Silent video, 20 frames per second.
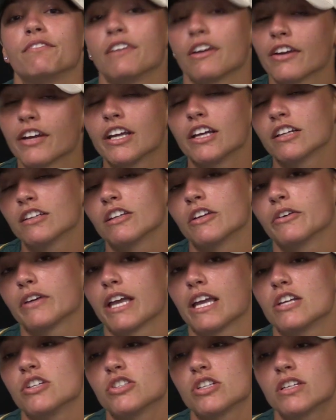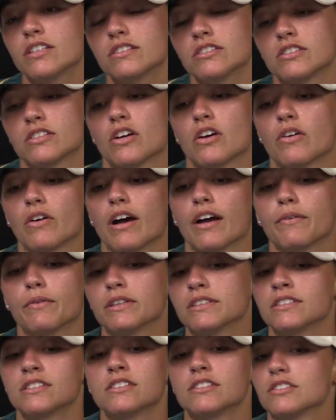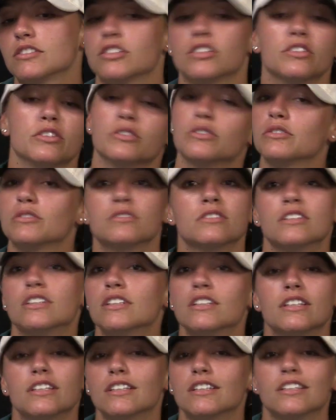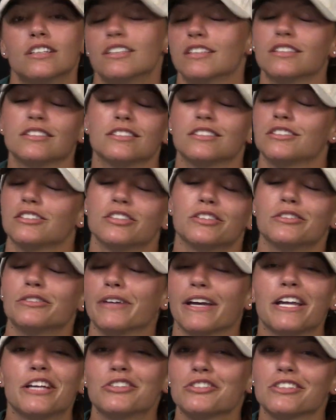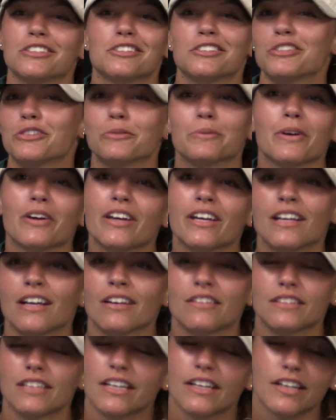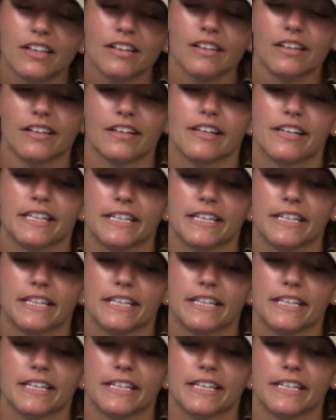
very good location. So I wasn't too anxious, too worried out there.